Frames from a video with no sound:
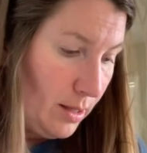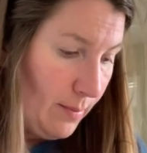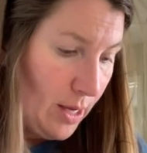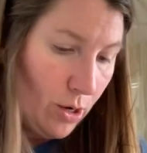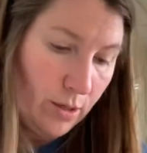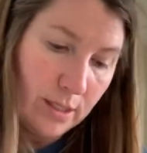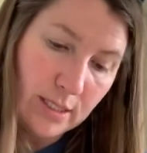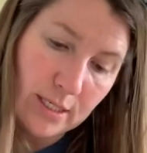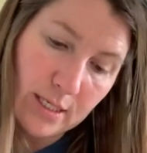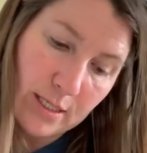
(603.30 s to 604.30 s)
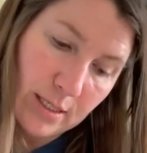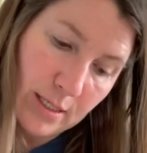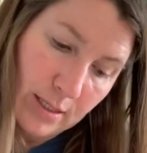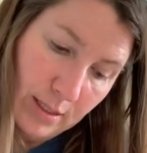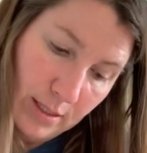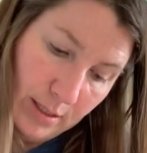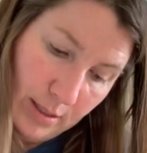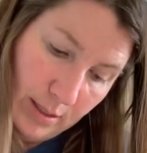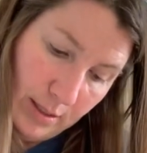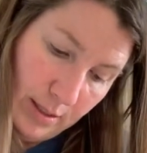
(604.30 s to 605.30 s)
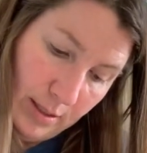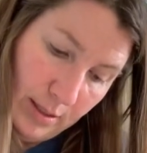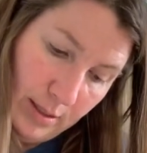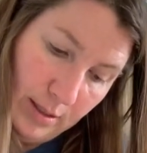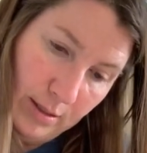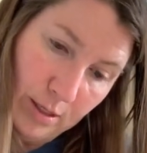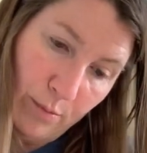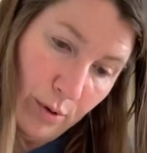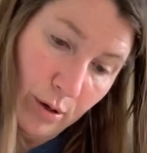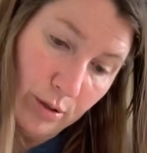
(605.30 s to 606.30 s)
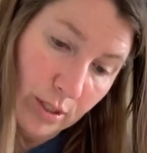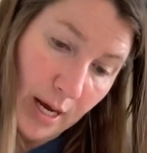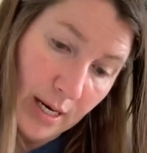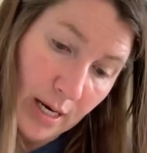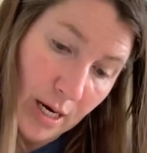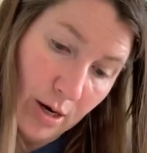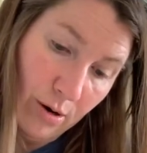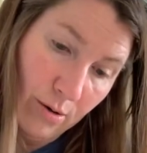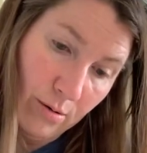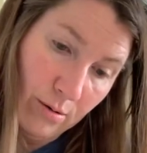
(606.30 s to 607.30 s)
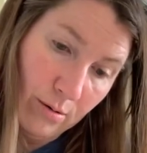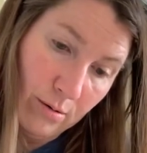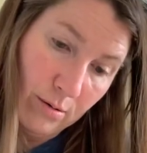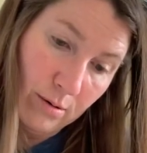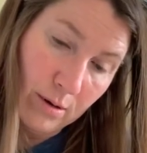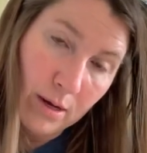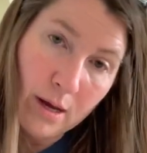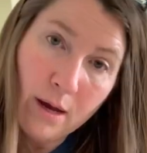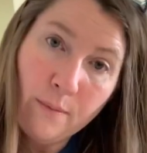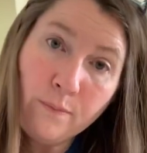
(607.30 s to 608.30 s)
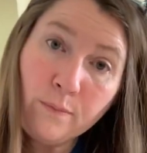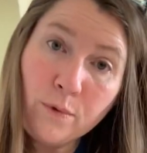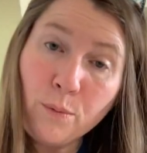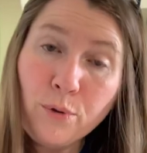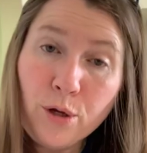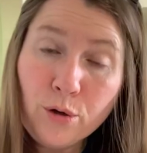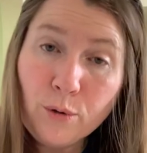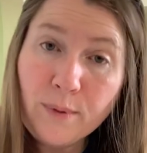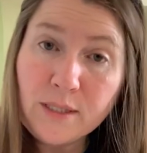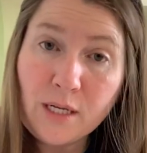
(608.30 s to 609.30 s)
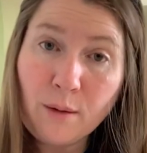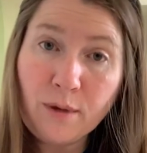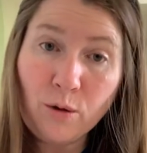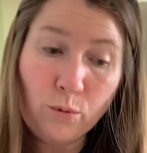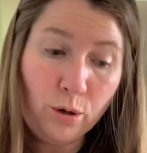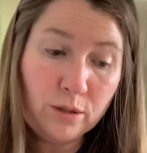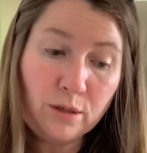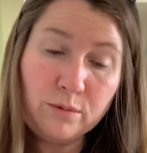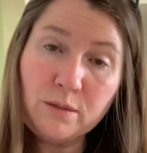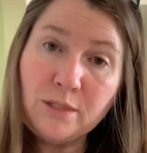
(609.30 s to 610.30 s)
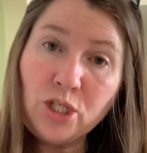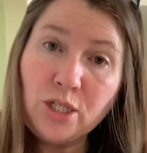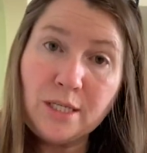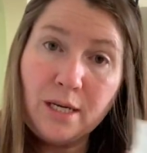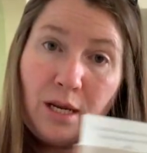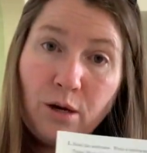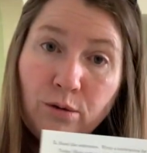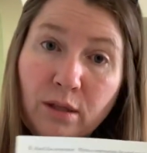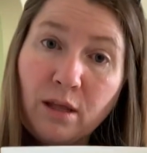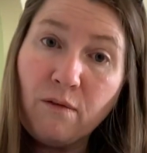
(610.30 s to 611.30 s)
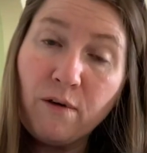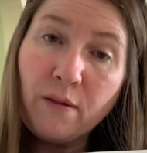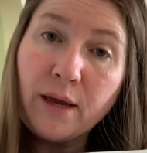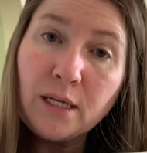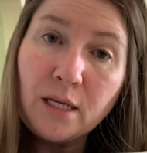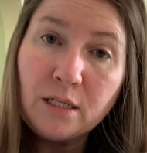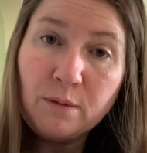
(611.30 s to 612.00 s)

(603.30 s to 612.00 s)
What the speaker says: let me go to the C's. Computer's not in here. Computer must not be a word that was mentioned in here that they felt like needed to